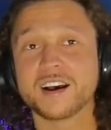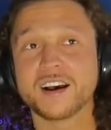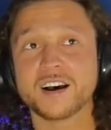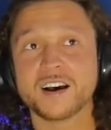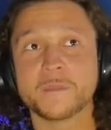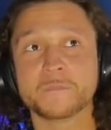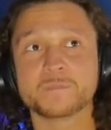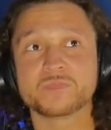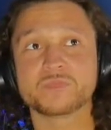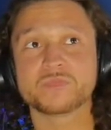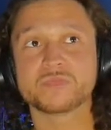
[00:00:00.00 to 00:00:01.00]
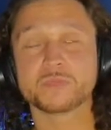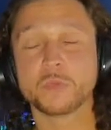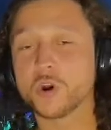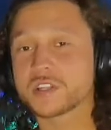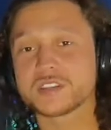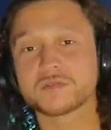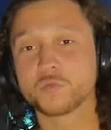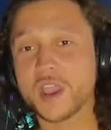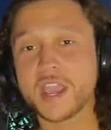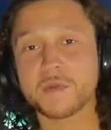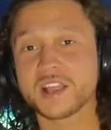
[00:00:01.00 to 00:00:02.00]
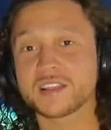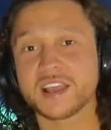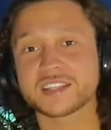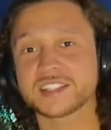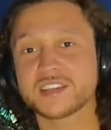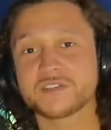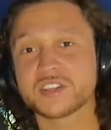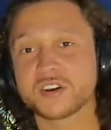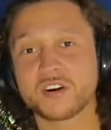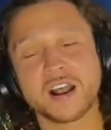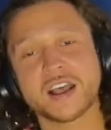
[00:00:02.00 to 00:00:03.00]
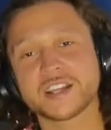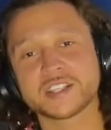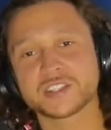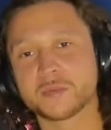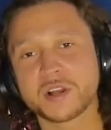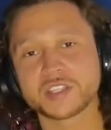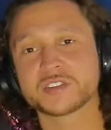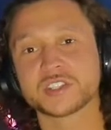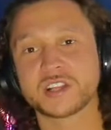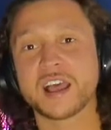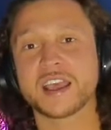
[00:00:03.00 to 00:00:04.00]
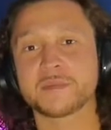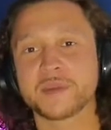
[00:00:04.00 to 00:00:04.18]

Way less TVs are on in the month of July.